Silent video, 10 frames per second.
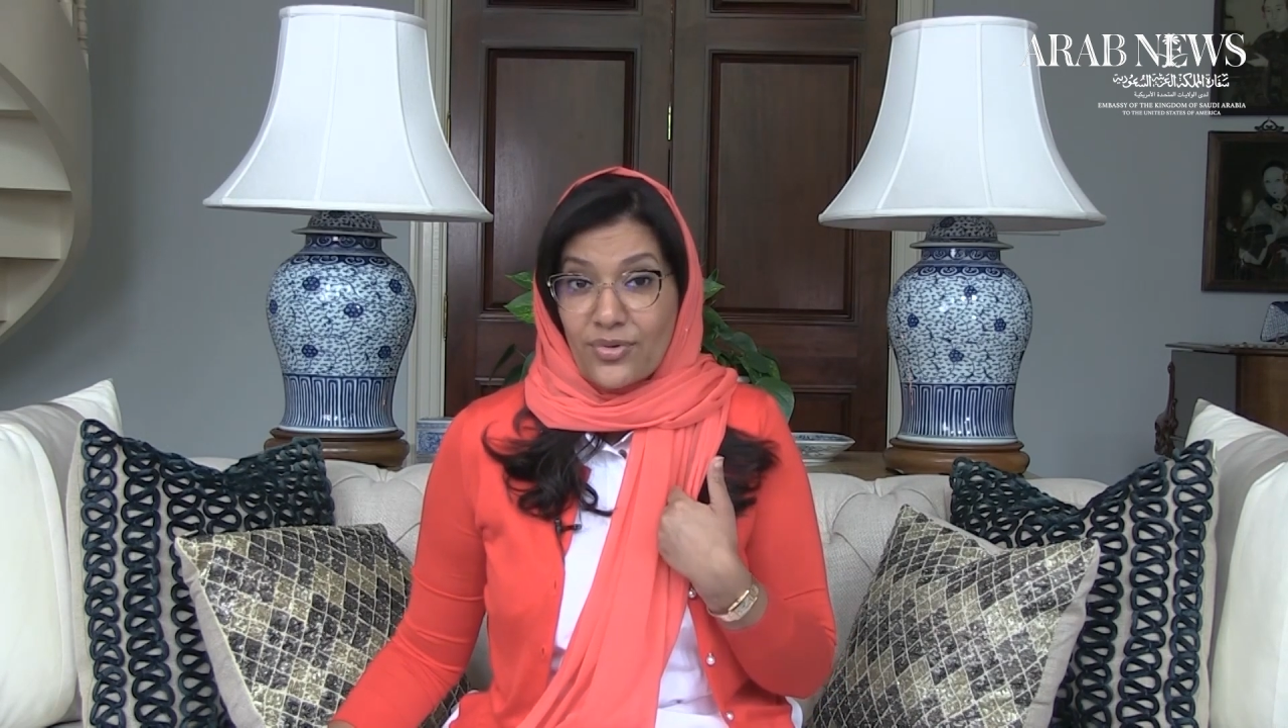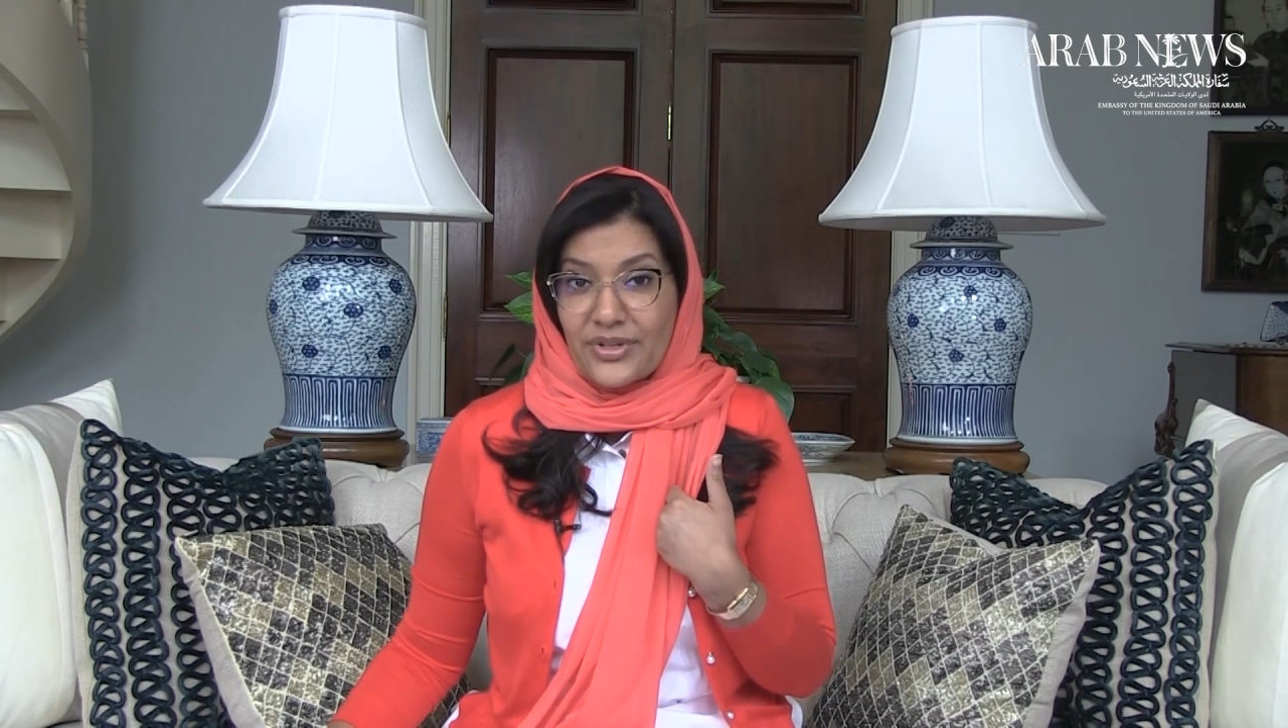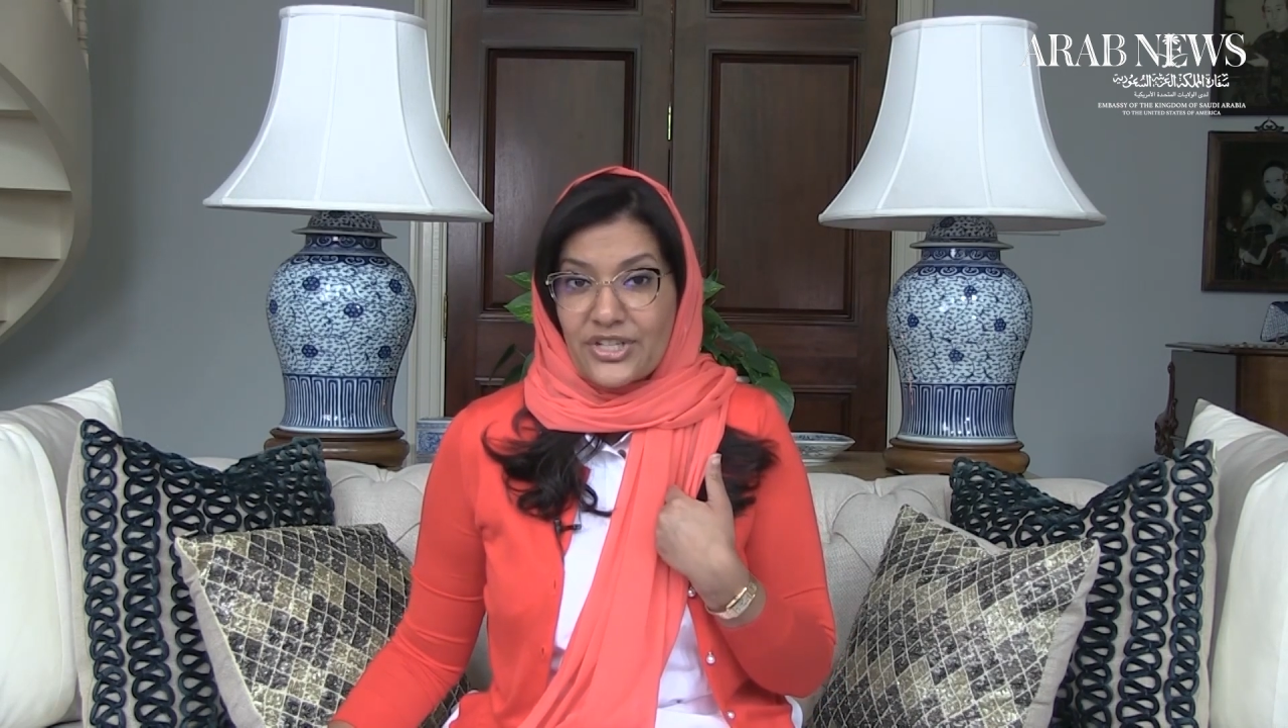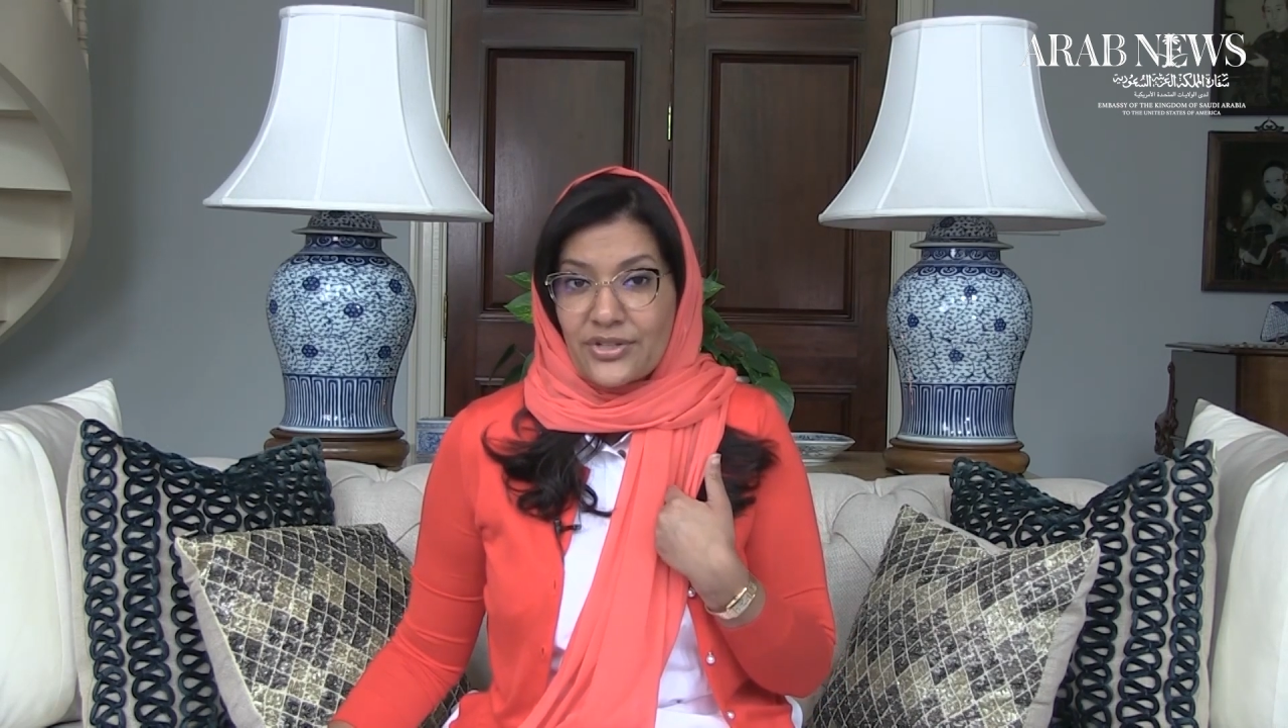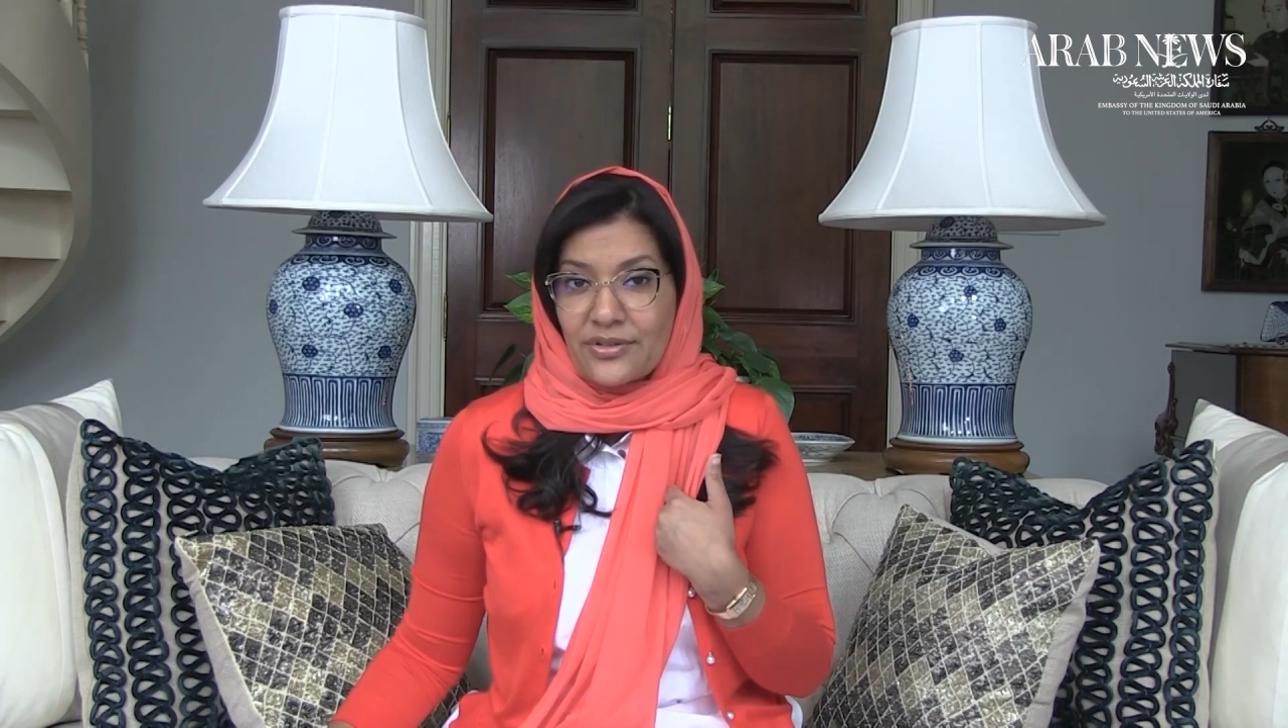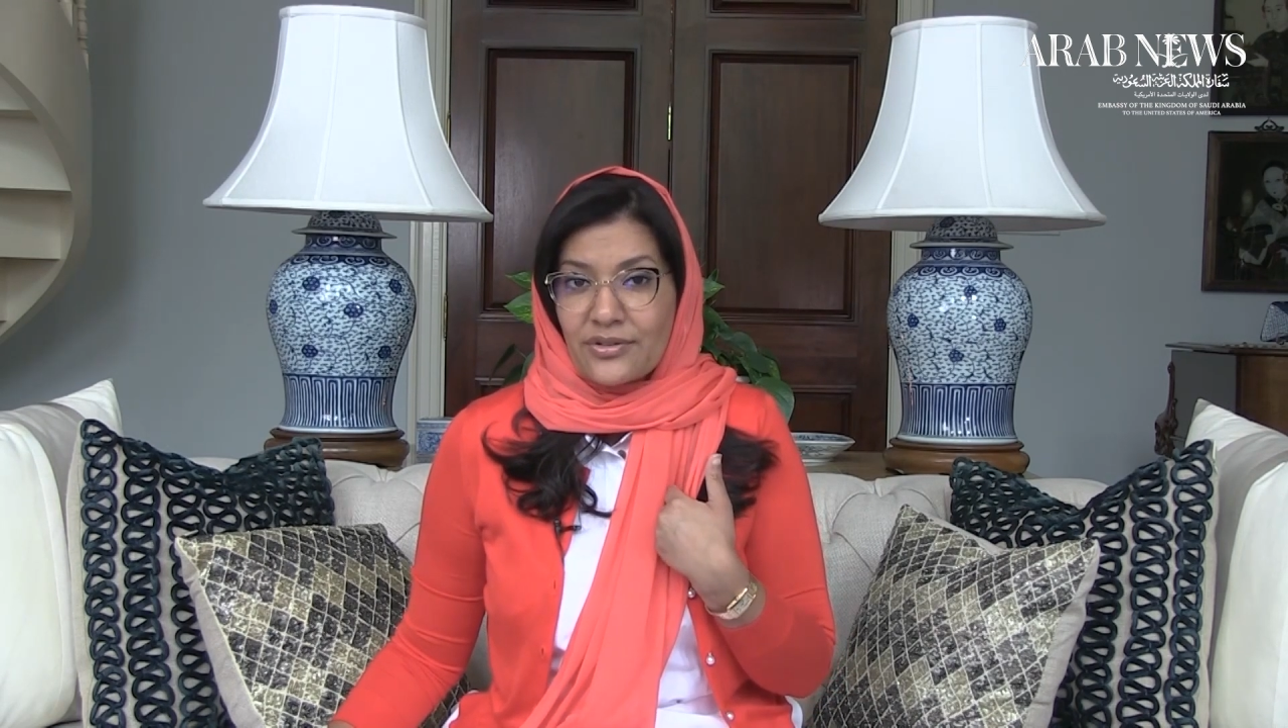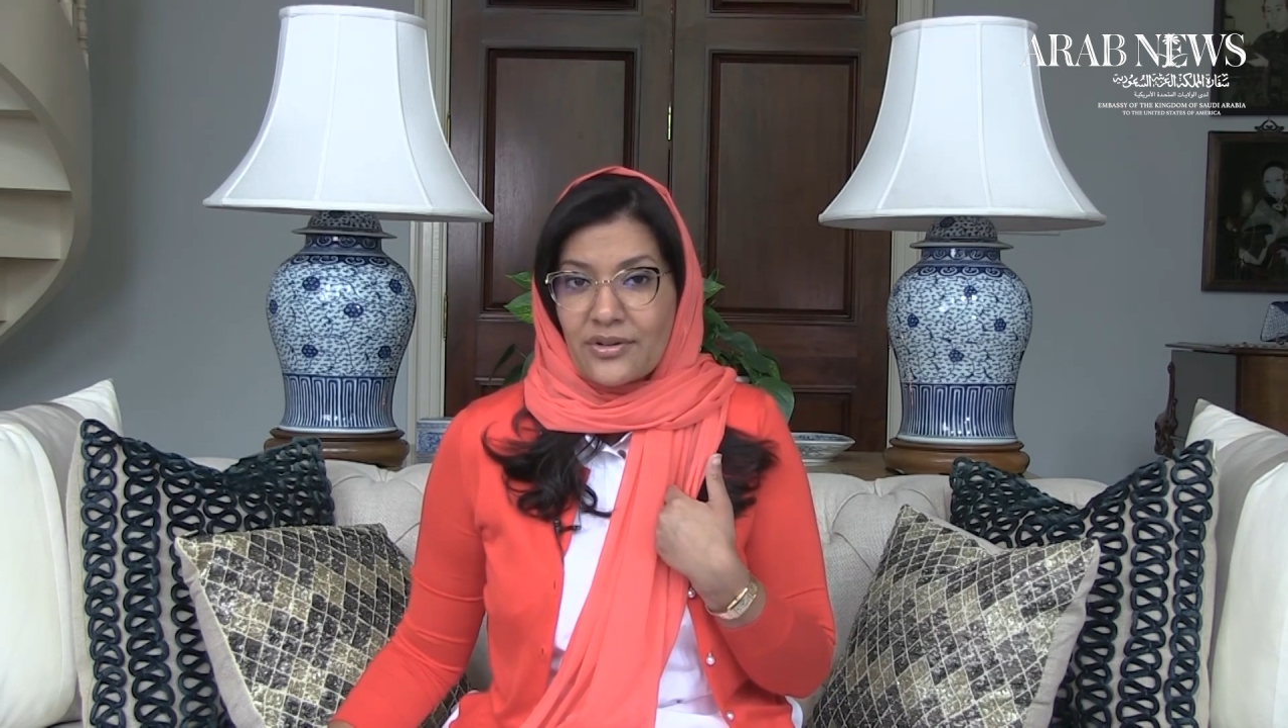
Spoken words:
region